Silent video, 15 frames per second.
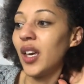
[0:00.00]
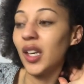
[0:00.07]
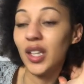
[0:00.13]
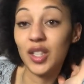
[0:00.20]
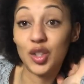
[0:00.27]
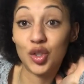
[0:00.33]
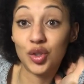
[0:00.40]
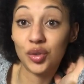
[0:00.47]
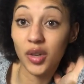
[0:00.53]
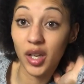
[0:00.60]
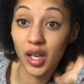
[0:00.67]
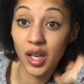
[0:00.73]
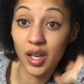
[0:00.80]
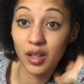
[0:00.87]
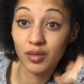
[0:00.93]
It's
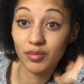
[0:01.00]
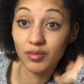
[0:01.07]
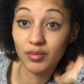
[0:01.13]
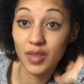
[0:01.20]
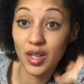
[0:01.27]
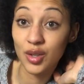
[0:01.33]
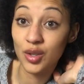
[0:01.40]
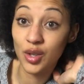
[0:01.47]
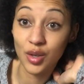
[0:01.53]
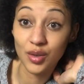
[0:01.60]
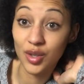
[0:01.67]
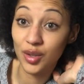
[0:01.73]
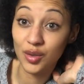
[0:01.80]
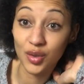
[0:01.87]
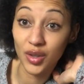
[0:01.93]
tricky. It's so
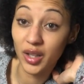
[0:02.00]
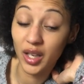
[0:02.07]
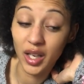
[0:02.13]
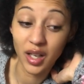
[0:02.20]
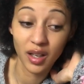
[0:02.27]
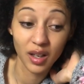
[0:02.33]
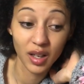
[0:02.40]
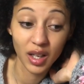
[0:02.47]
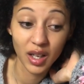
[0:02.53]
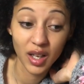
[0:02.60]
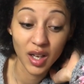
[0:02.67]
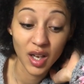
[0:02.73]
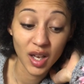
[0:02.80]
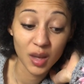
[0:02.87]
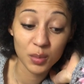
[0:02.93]
tricky.
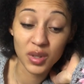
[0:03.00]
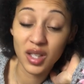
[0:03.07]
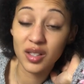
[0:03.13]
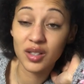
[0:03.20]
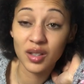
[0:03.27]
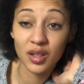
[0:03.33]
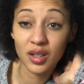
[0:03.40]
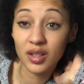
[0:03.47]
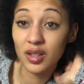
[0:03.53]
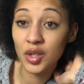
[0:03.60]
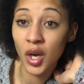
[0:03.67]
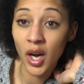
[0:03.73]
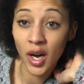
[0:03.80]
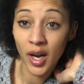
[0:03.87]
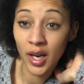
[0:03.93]
But that's an
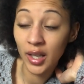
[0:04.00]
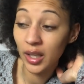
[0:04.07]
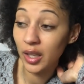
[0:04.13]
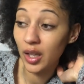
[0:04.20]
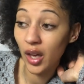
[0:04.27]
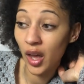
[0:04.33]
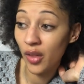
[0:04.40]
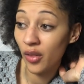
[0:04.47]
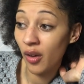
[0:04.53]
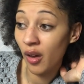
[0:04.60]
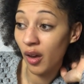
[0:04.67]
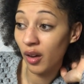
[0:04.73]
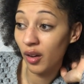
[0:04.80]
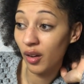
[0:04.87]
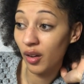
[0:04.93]
entirely other
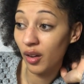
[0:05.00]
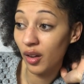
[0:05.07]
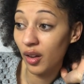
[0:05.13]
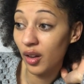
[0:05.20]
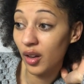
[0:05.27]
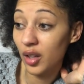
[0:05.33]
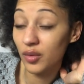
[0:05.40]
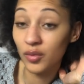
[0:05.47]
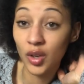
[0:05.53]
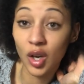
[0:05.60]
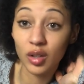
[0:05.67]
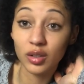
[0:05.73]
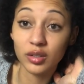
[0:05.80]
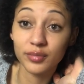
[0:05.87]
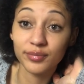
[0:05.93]

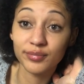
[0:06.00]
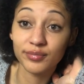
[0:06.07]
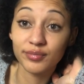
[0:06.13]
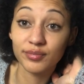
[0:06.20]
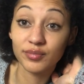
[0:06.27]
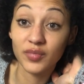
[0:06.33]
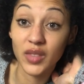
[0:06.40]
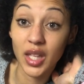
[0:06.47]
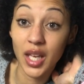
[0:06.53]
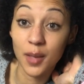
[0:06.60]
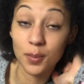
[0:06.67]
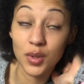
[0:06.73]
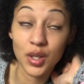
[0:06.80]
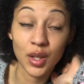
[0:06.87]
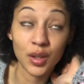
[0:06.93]
vlog,
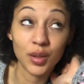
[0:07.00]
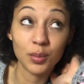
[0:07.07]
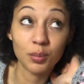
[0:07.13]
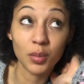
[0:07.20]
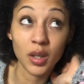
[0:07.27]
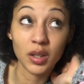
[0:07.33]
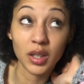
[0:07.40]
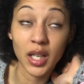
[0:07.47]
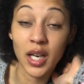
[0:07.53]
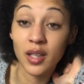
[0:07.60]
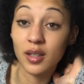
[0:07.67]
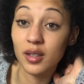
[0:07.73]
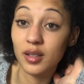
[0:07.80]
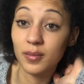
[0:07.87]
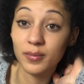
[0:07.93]
episode,
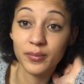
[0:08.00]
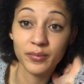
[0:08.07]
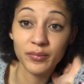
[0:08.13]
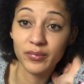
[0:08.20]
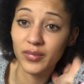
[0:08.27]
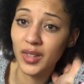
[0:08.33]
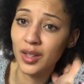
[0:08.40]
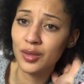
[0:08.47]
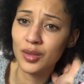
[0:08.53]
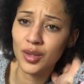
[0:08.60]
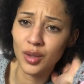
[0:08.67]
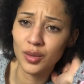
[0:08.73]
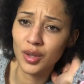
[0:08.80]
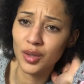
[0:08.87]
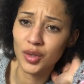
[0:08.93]
podcast. So
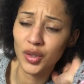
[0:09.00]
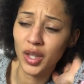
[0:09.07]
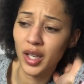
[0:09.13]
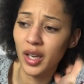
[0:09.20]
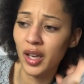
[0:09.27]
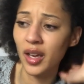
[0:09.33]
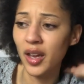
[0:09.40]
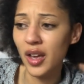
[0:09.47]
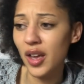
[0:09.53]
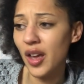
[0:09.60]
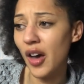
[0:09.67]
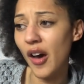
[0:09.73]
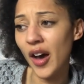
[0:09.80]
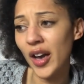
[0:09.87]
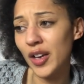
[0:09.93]
tricky.
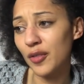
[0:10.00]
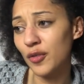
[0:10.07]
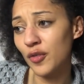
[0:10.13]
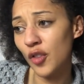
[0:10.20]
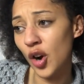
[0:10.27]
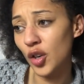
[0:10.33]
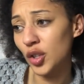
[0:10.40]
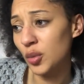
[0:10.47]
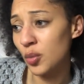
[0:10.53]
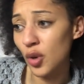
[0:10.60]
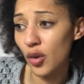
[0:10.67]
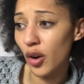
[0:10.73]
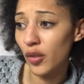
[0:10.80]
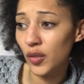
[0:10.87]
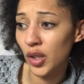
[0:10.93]
I have frogged
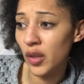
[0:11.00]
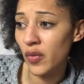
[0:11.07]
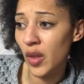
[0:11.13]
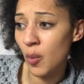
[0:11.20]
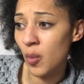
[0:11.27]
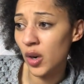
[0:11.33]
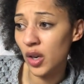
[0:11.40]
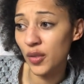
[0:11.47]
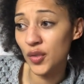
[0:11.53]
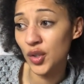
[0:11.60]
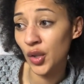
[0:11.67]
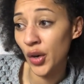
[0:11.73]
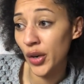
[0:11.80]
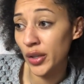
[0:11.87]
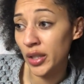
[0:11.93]
more often than when I've
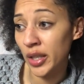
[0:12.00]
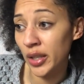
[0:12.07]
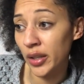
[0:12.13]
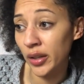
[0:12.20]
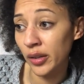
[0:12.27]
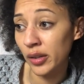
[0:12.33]
started.